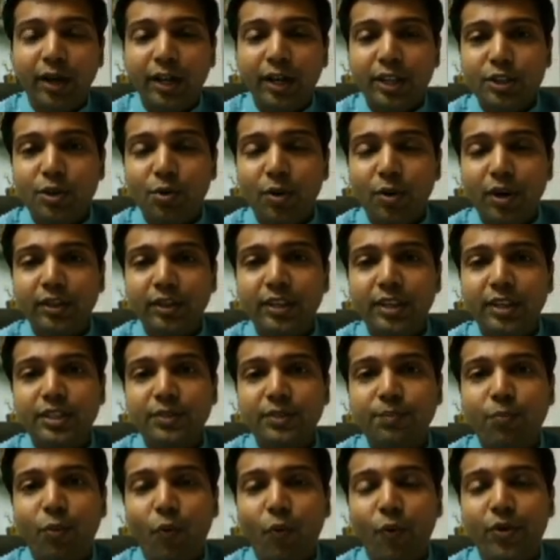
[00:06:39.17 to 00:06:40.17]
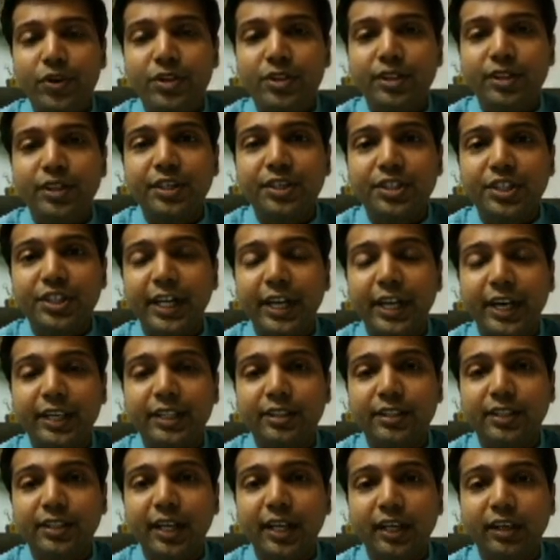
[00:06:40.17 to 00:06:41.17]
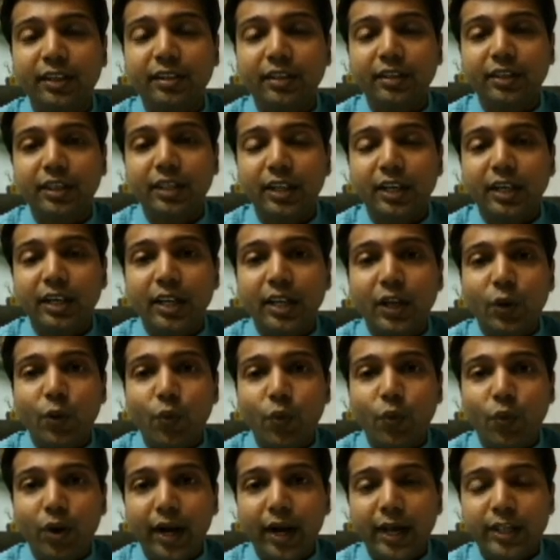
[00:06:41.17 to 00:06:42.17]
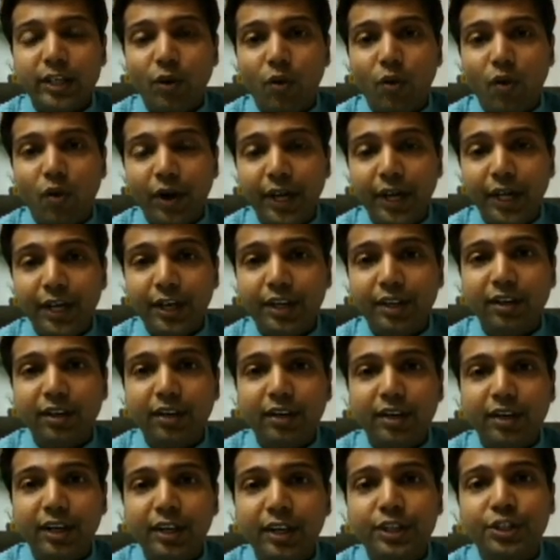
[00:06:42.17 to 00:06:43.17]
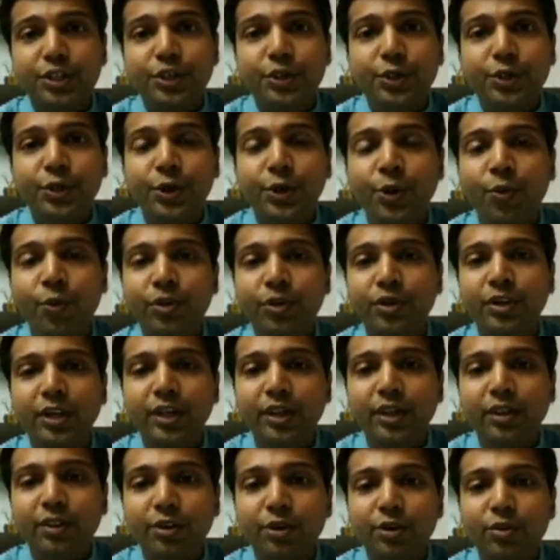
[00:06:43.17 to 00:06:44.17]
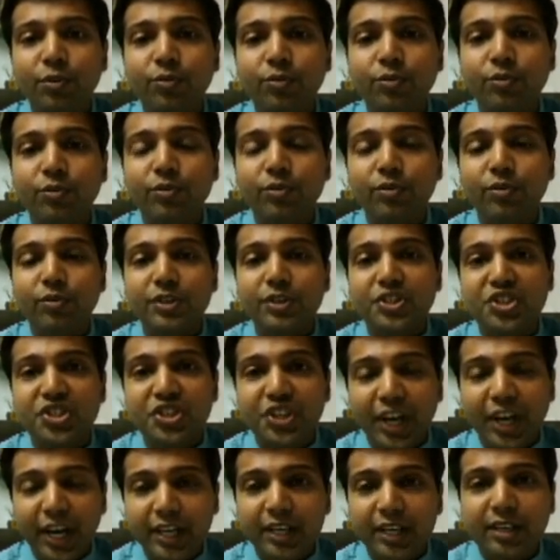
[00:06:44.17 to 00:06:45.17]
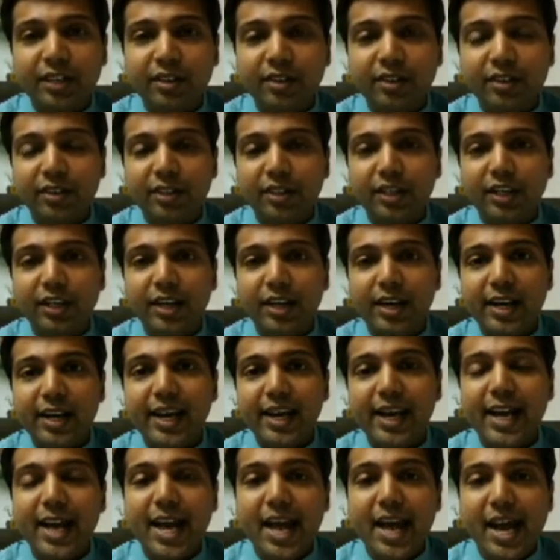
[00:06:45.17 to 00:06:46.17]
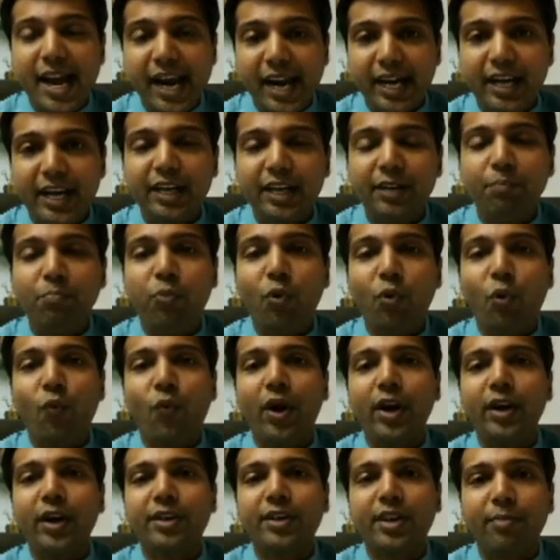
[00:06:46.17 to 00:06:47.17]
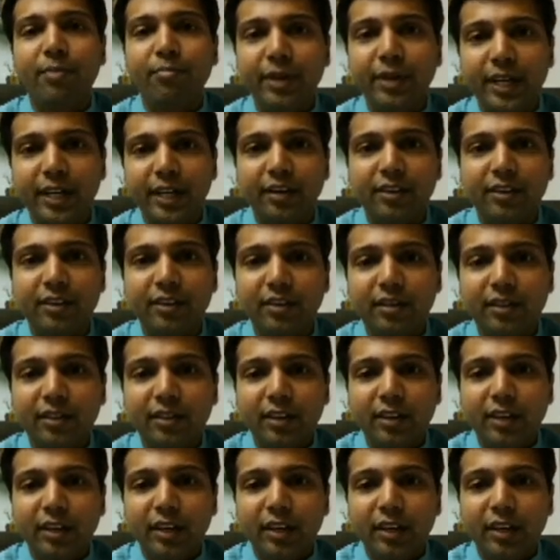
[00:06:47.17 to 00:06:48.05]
Now let us look at this provision. It says that as an auditor, it is duty to check and provide a comment